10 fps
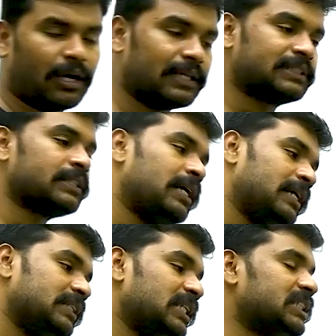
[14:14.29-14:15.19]
because
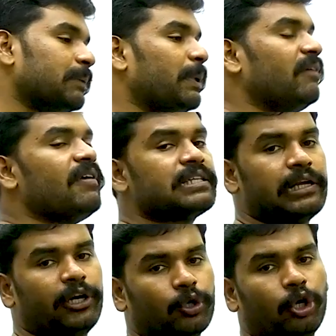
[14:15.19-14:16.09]
just
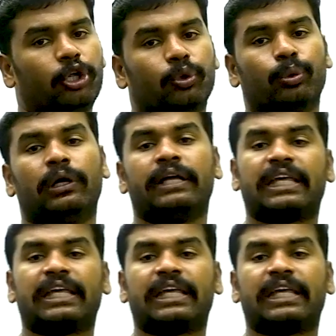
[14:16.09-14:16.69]
previously I told you